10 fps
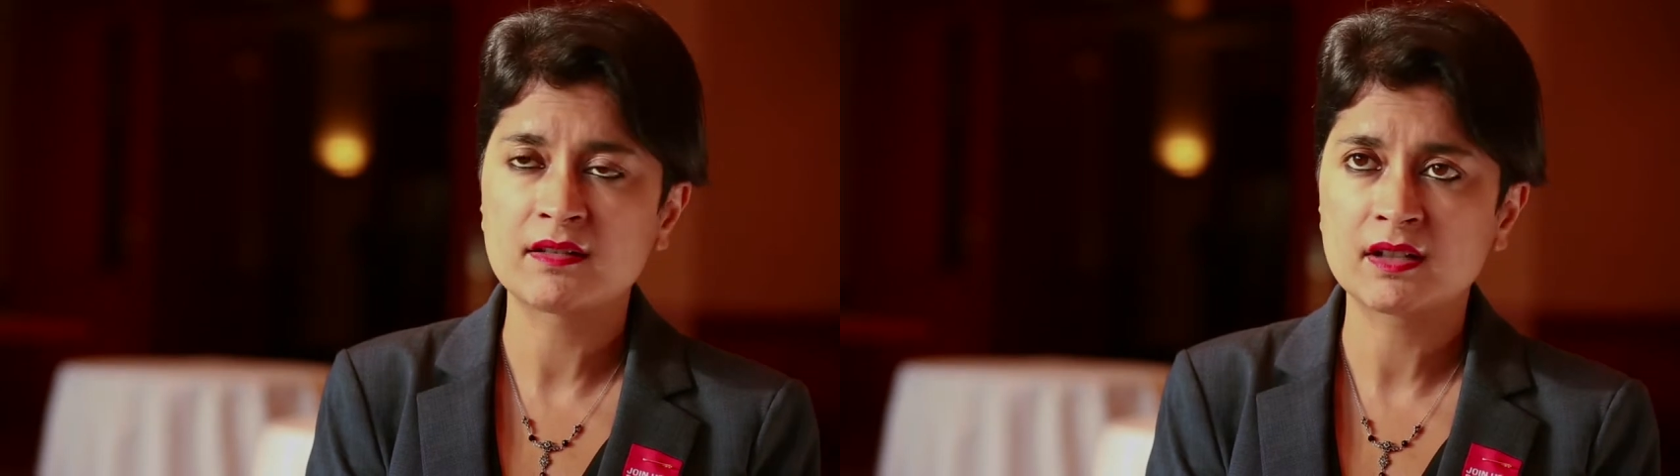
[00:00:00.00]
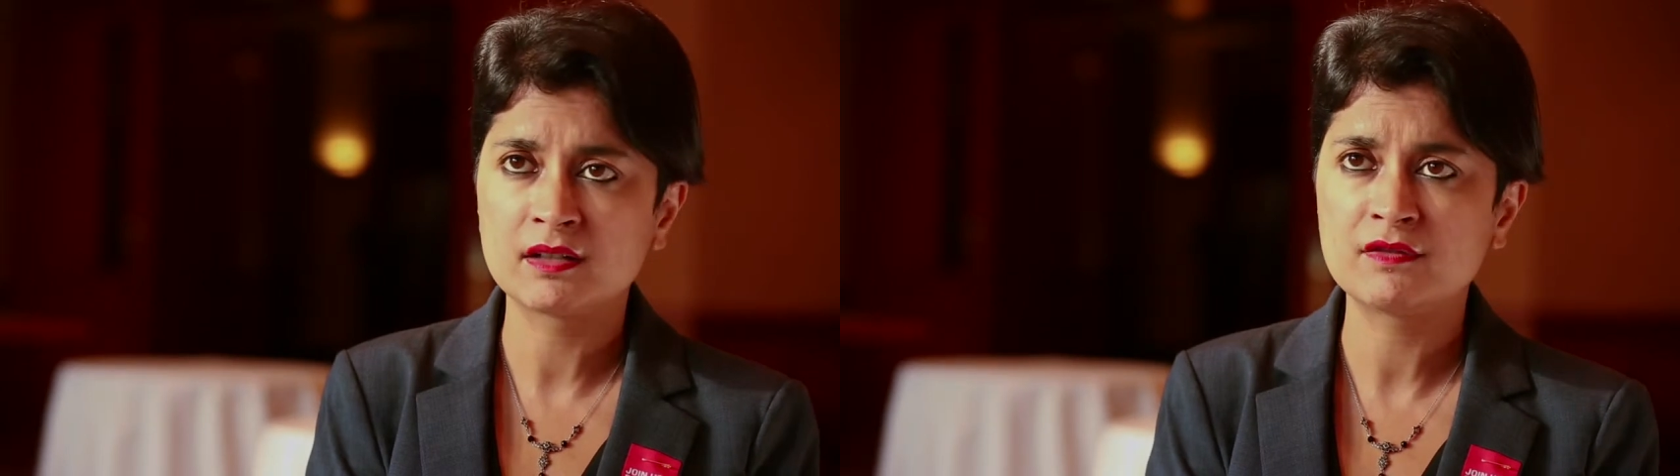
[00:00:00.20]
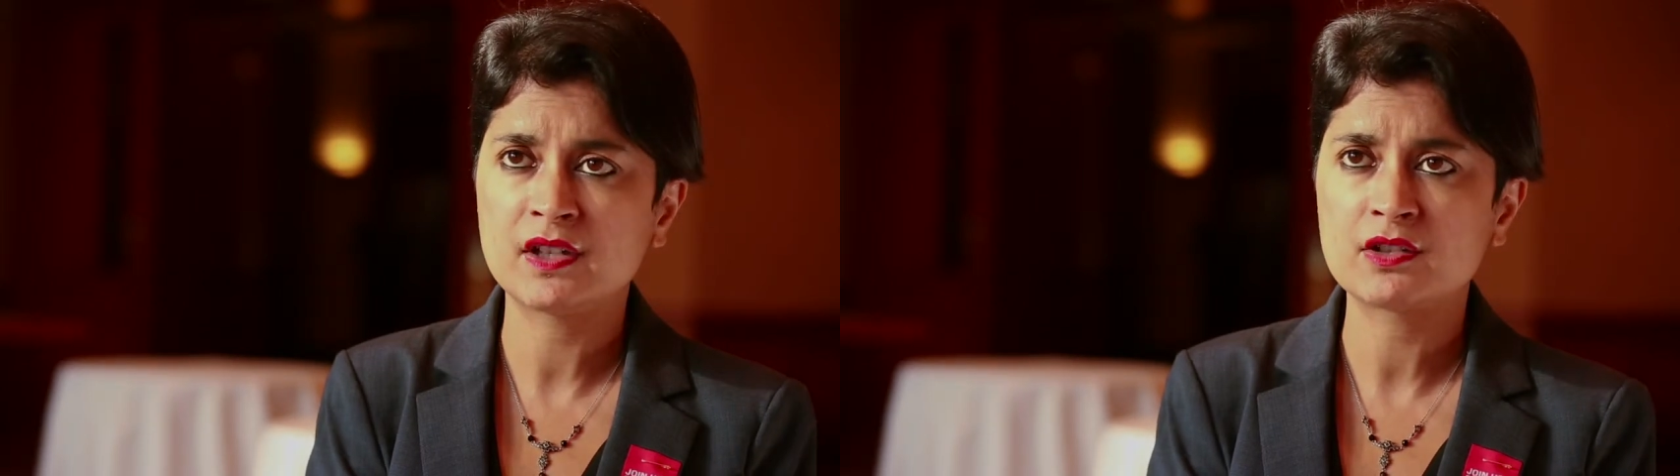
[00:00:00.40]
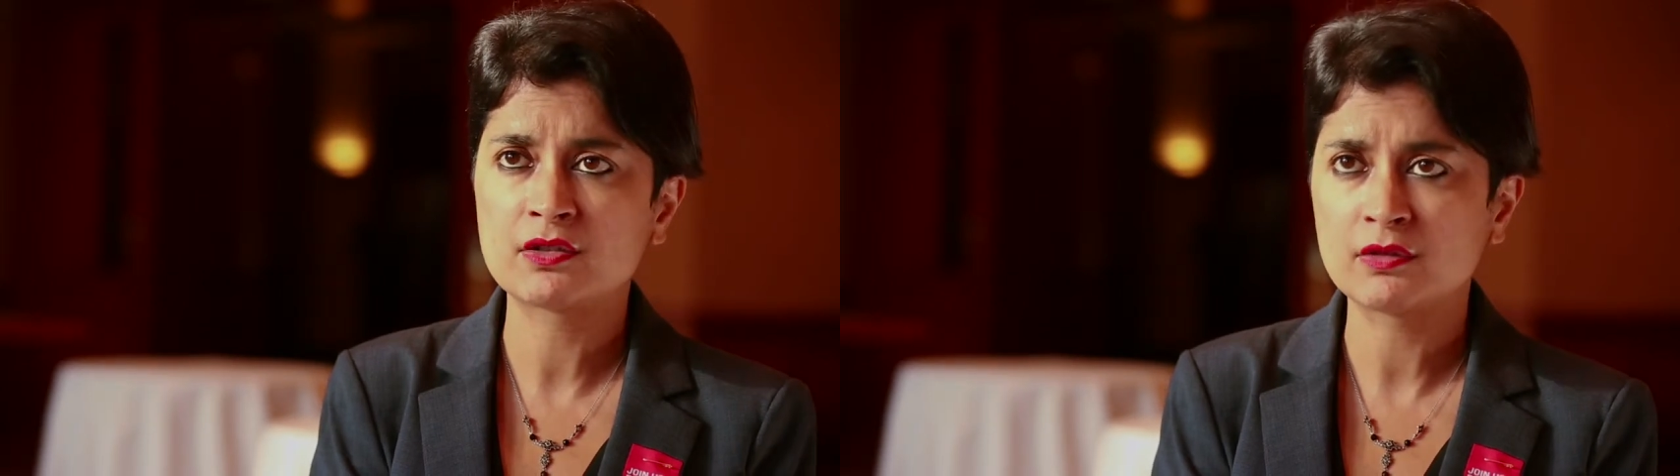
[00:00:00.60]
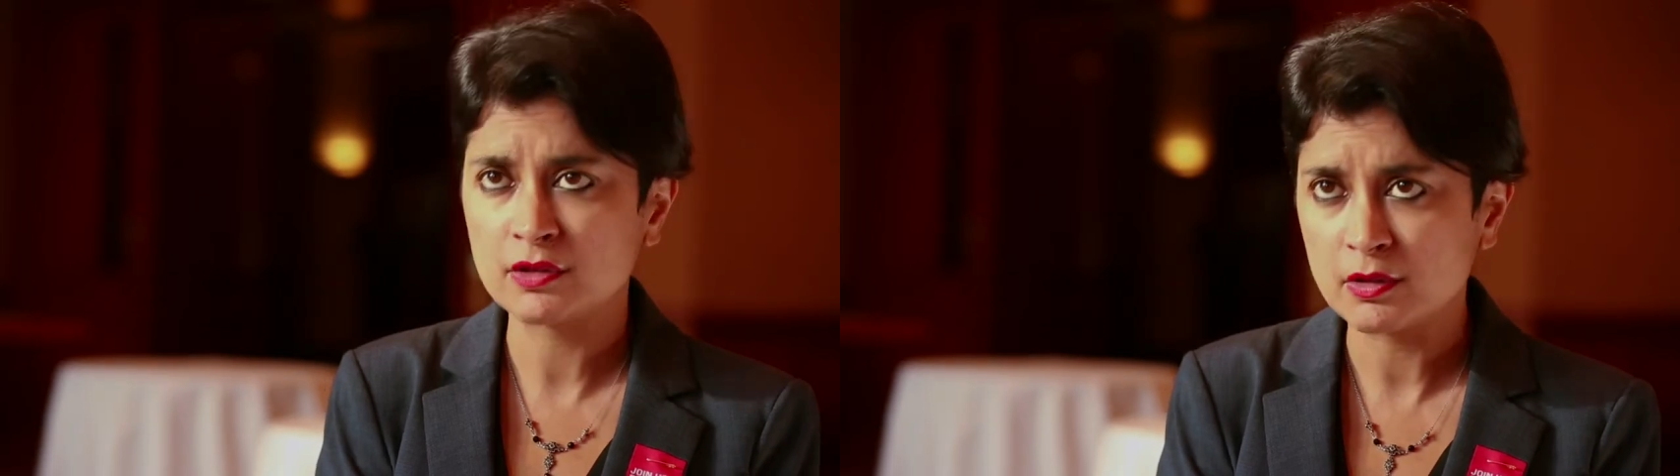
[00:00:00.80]
and the
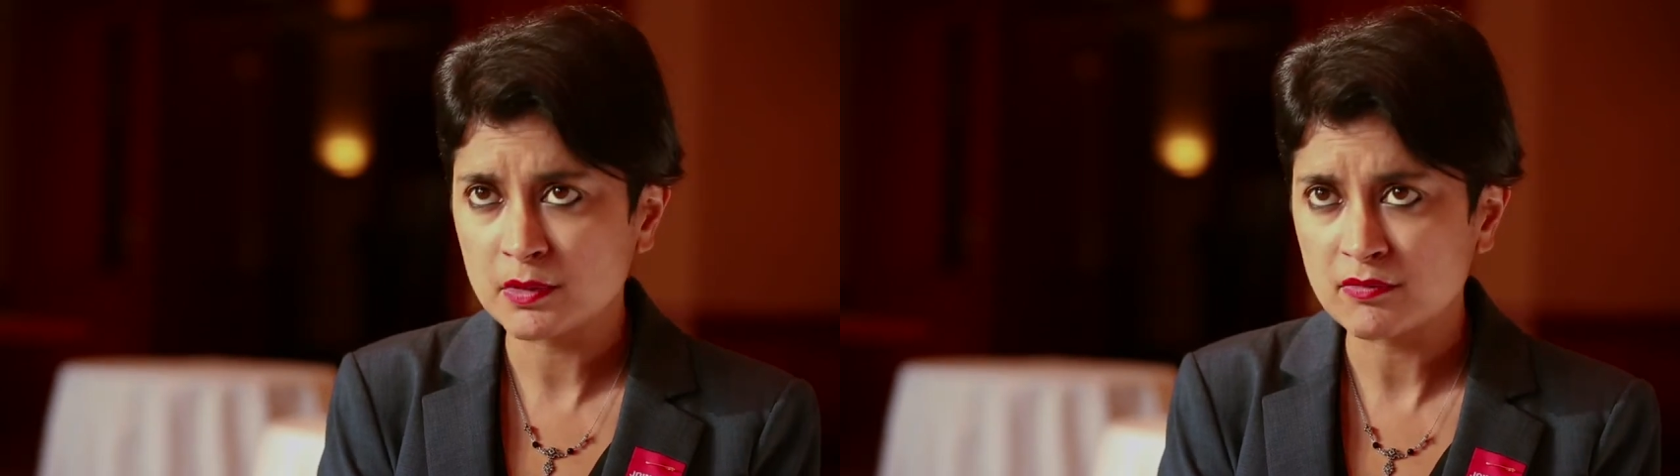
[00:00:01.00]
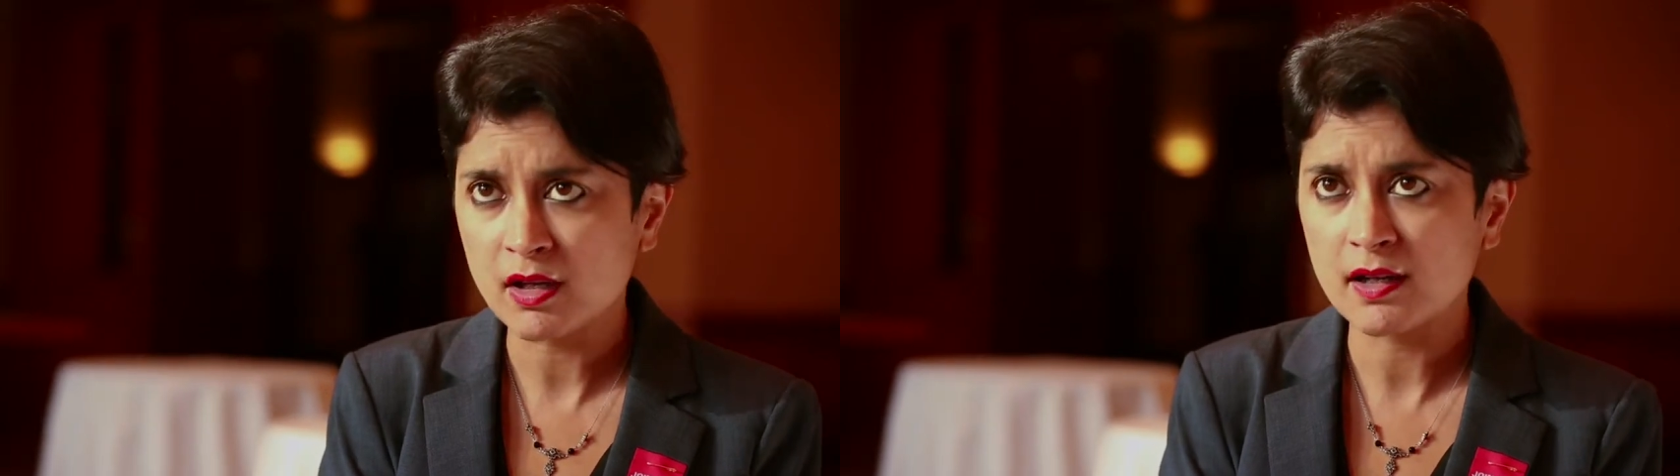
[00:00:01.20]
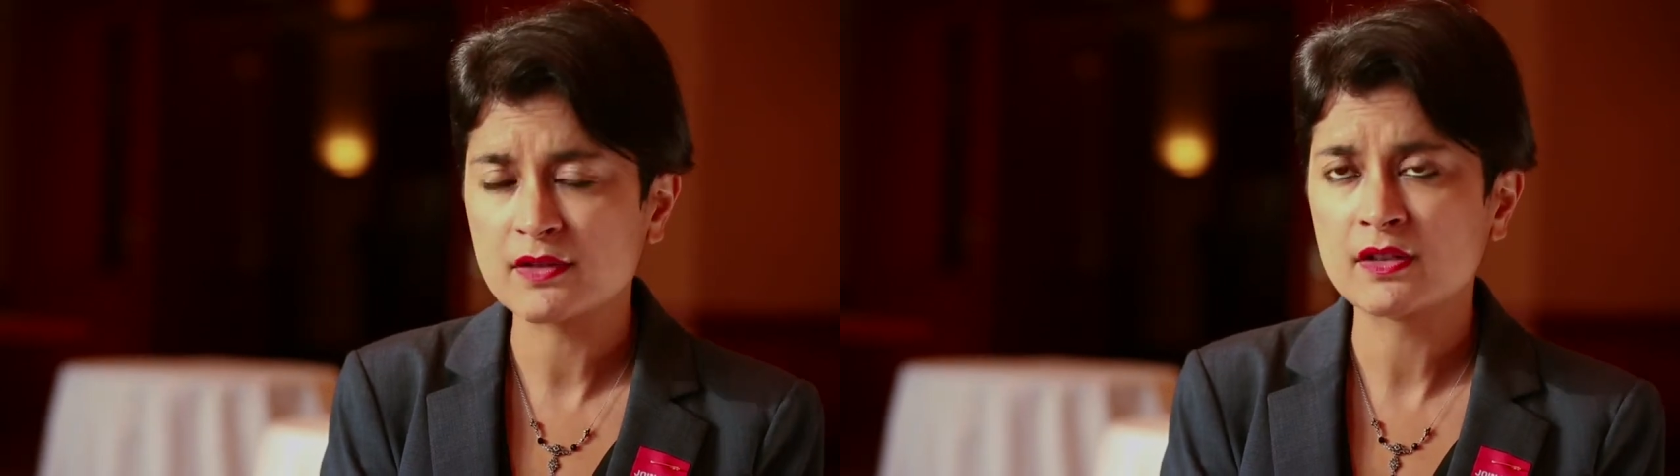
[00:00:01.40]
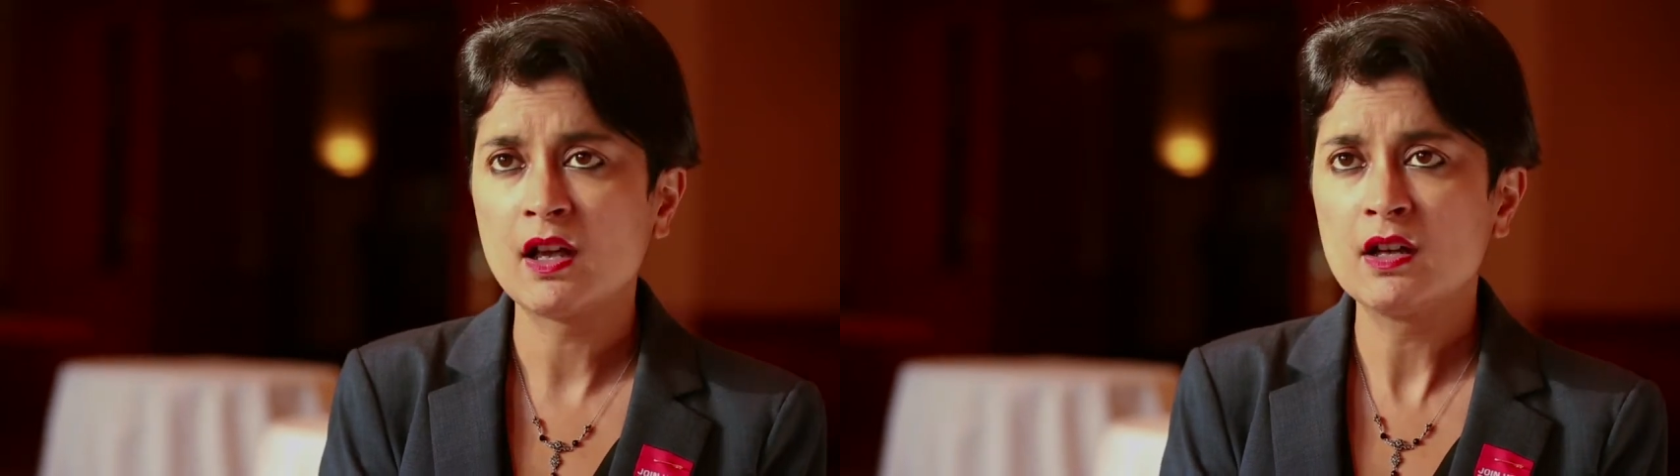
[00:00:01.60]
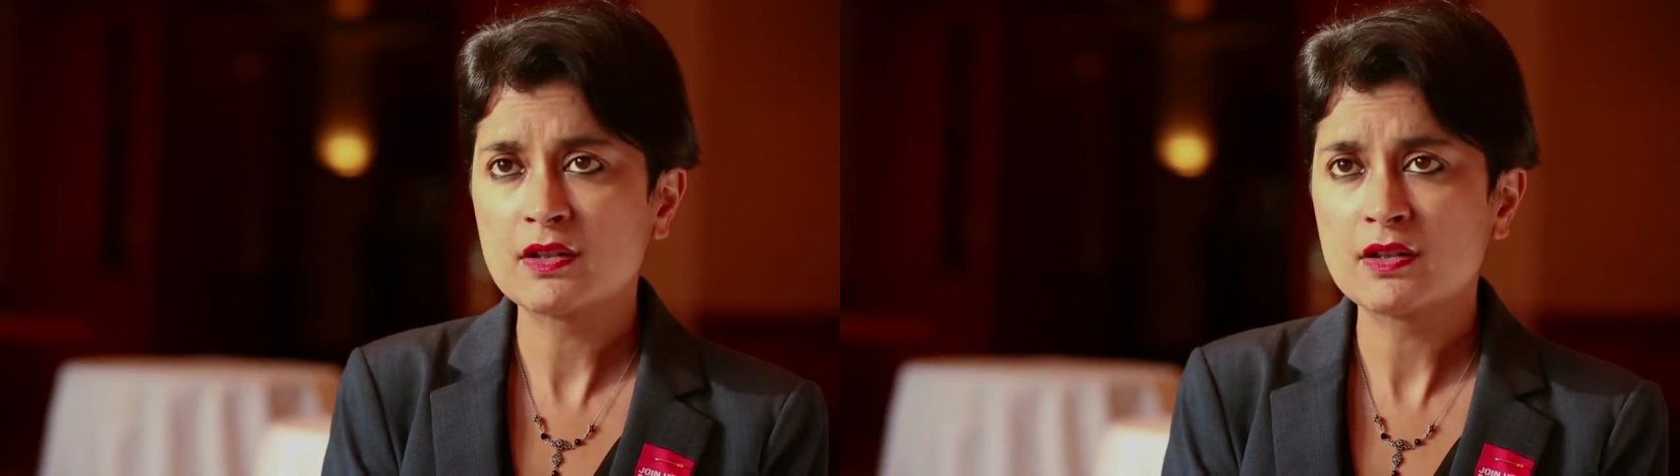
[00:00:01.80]
Convention on Human Rights